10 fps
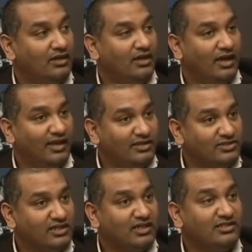And it's a
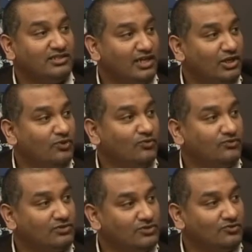continual
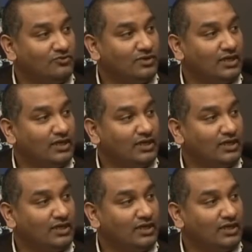story.